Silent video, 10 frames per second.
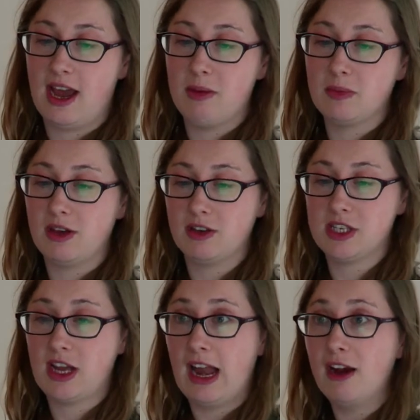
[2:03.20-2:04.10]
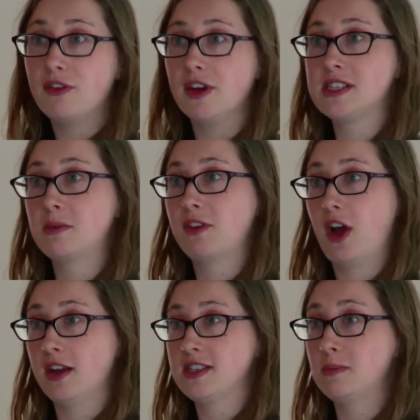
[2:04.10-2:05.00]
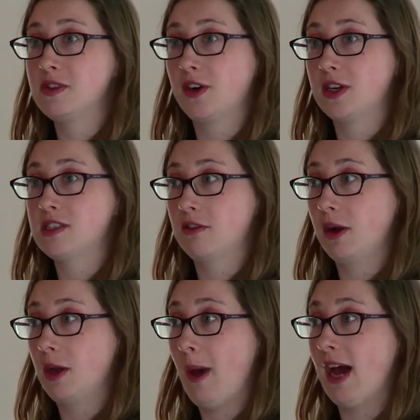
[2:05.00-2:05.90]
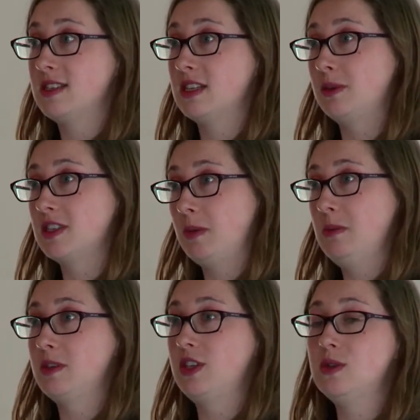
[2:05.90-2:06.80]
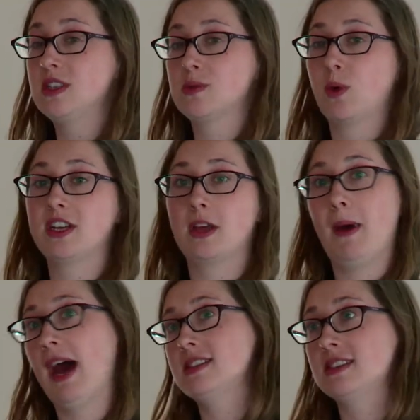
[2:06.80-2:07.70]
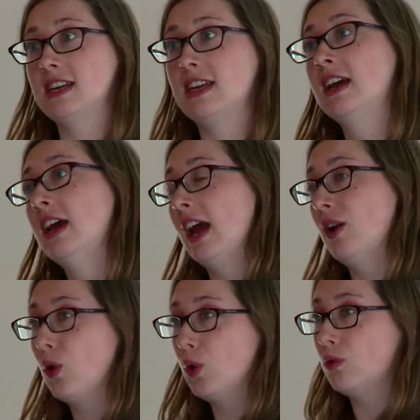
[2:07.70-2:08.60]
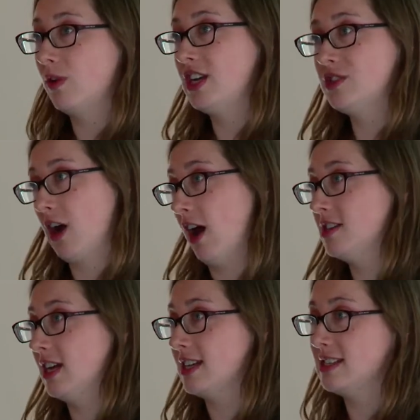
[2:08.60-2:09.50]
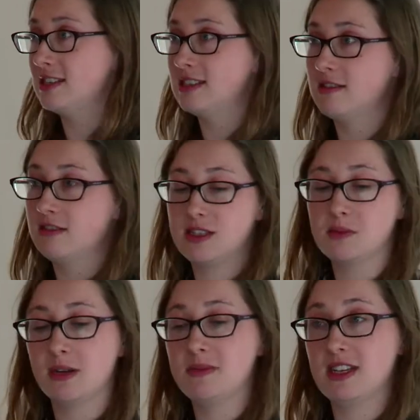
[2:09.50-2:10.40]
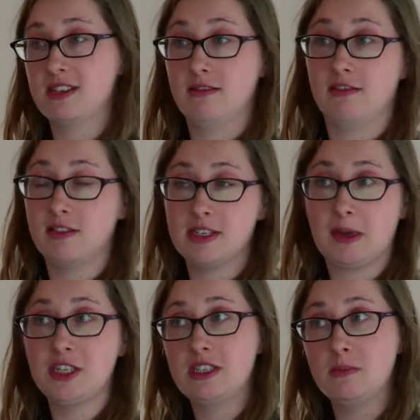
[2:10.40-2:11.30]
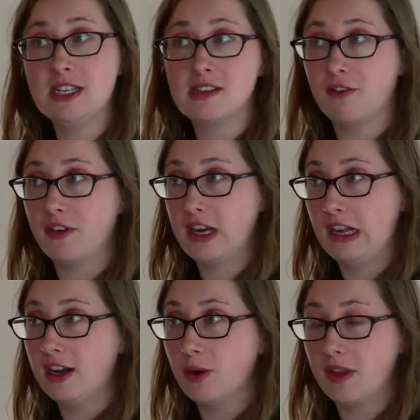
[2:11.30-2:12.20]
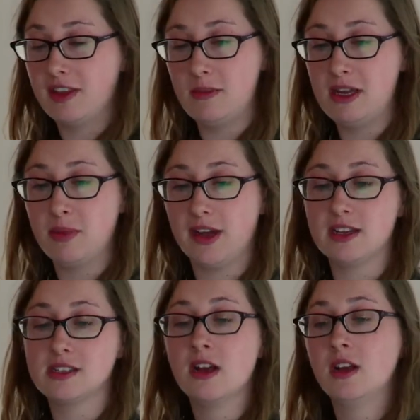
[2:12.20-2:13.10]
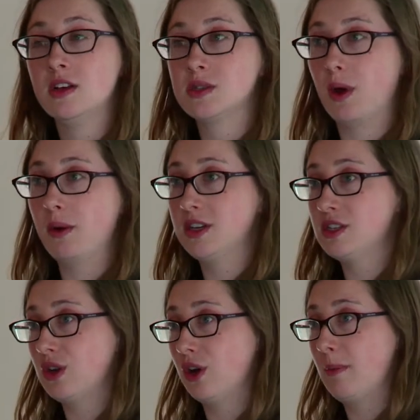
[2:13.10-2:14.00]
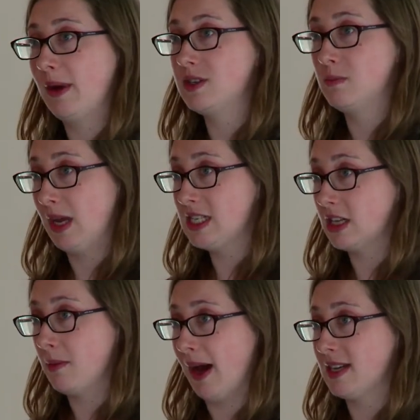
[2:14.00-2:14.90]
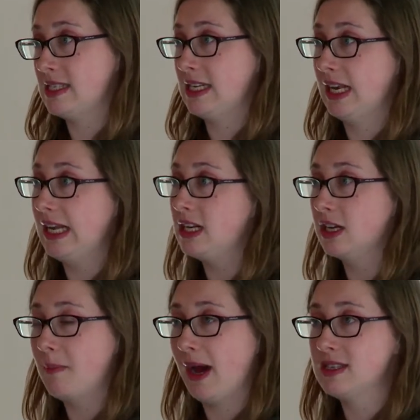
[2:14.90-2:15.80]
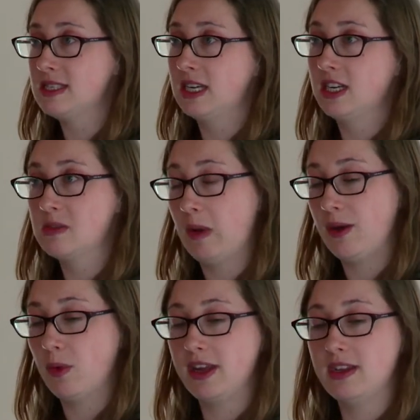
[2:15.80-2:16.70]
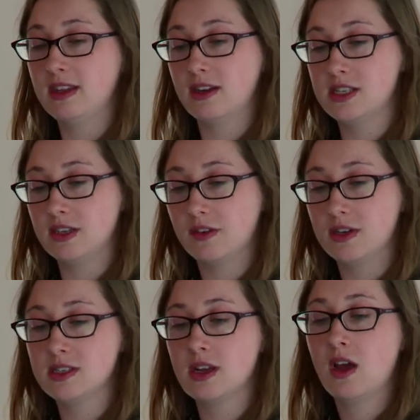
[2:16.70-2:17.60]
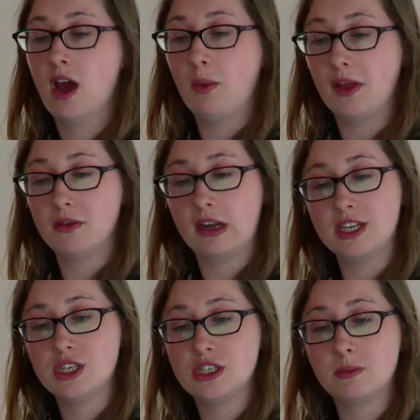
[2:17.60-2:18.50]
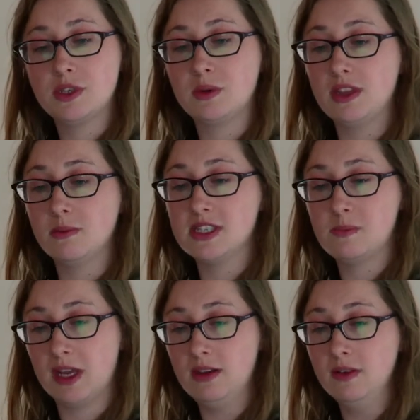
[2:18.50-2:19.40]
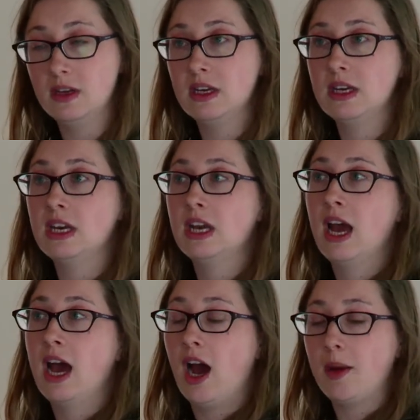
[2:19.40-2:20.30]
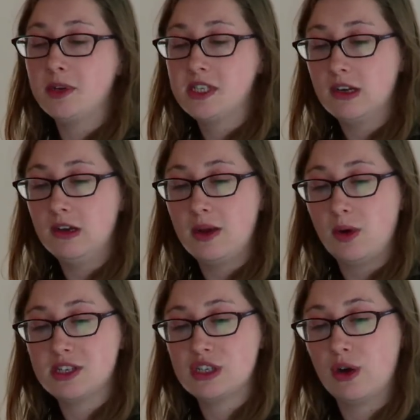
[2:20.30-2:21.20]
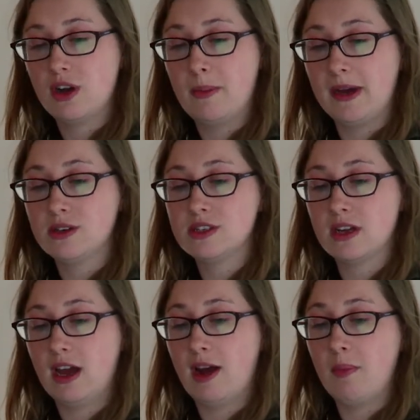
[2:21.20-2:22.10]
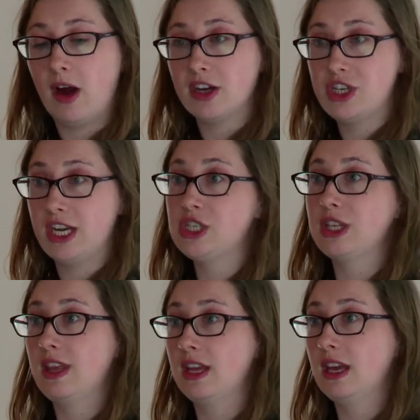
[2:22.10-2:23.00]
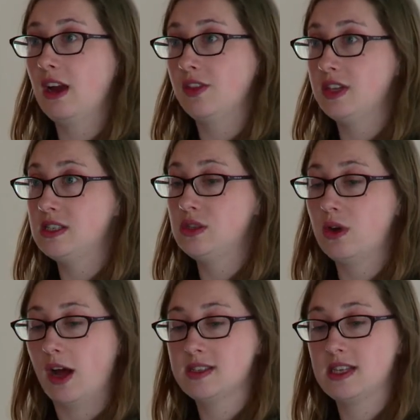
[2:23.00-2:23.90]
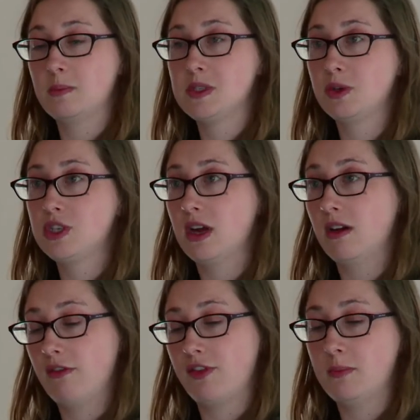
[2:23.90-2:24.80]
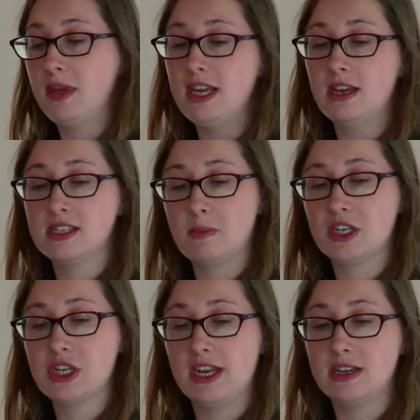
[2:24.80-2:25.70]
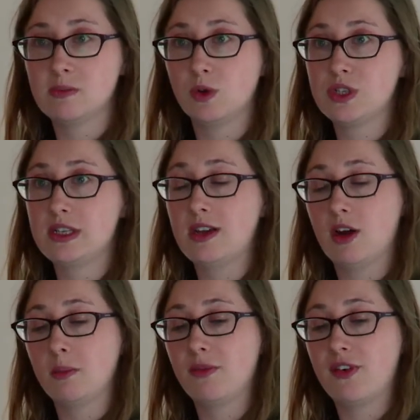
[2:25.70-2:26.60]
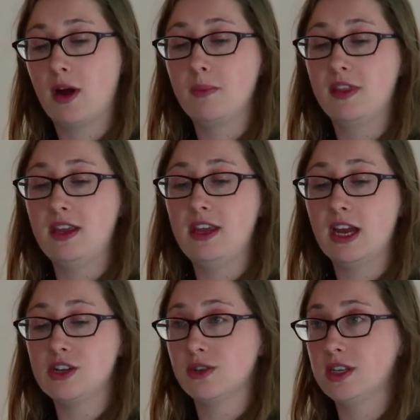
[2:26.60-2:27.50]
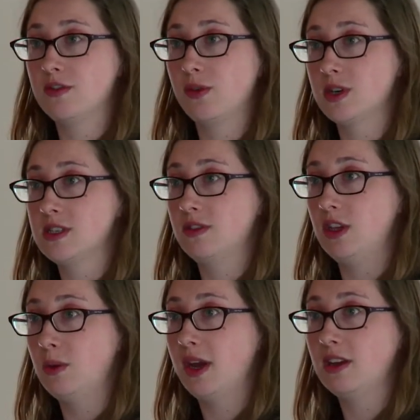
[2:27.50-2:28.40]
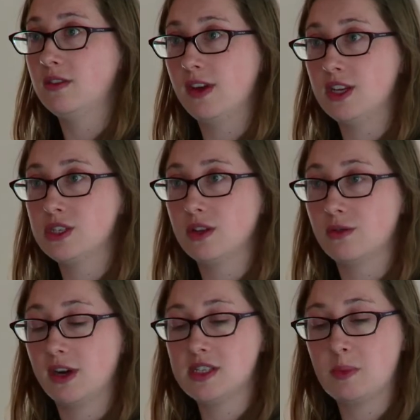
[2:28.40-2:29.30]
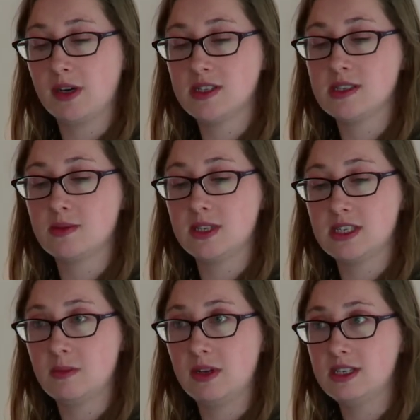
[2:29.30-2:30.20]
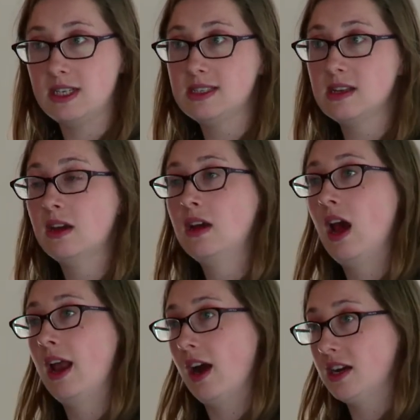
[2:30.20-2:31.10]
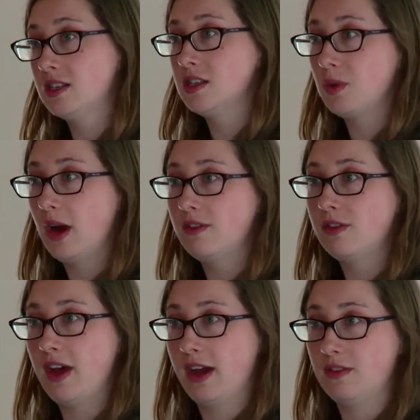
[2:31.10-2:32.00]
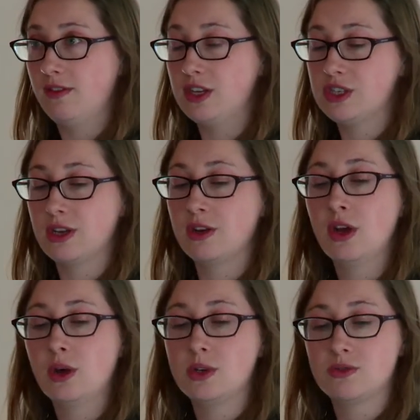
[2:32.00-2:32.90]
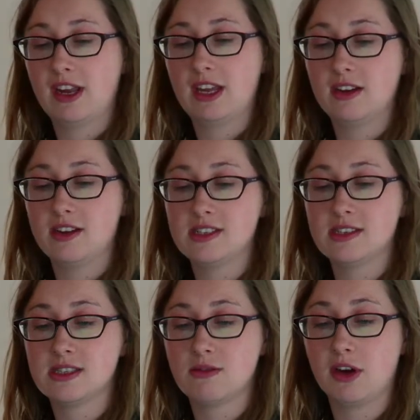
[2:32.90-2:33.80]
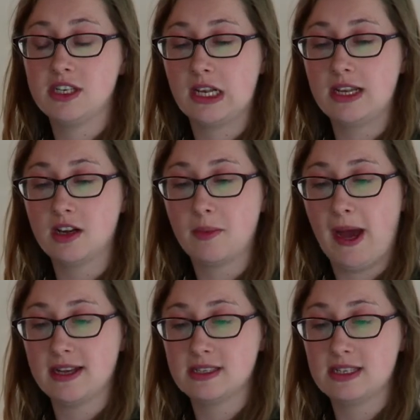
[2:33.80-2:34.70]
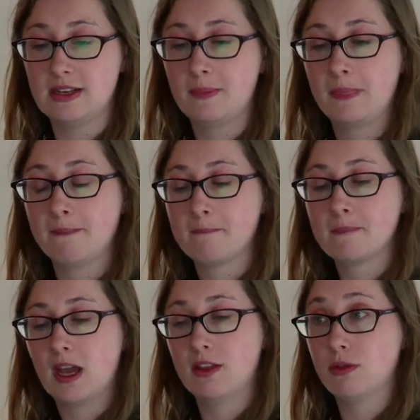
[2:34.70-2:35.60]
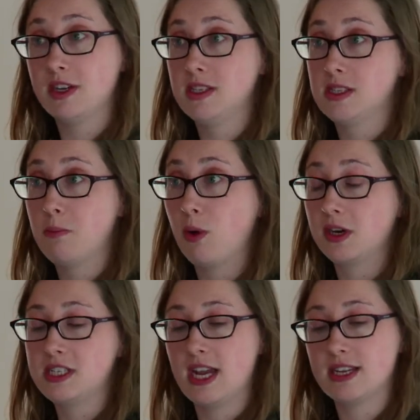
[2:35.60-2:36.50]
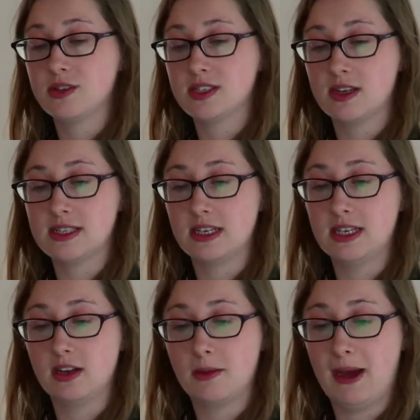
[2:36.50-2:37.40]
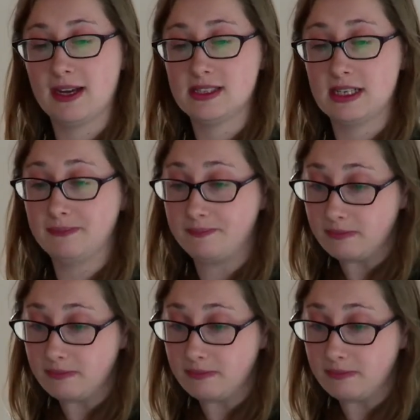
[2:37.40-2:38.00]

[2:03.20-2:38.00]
to clarify some of the concepts first around capacity, because people use this word capacity in a whole range of contexts, and sometimes, especially to me, it's not very clear what they mean by it. So I want to talk about mental capacity and legal capacity and explain why I think they're different and what the relationship between them has been. I particularly want to talk about our changing thinking on these two concepts, which for me especially has mostly come from the entry into force of the UN Convention on the Rights of Persons with Disabilities and Article 12 of that convention, which recognises the right to legal capacity and the right to support in exercising legal capacity.